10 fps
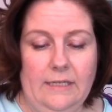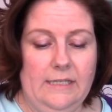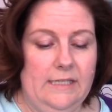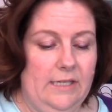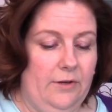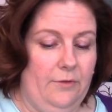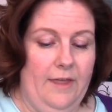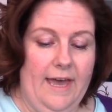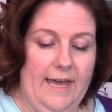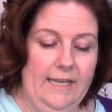So
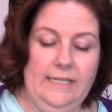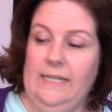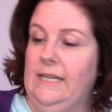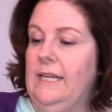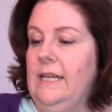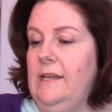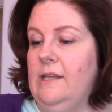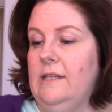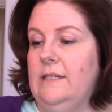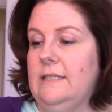that
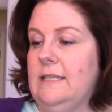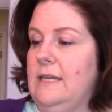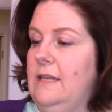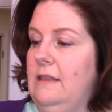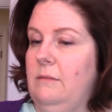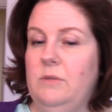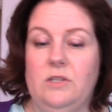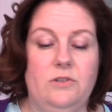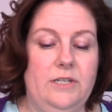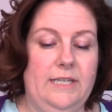is the
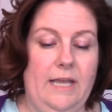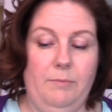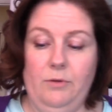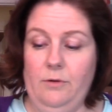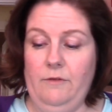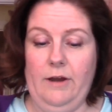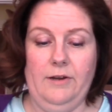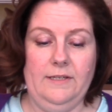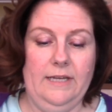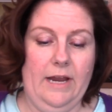mystery sampler,
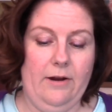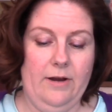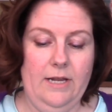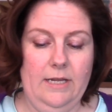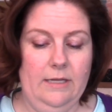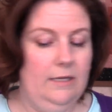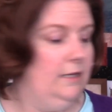very scary.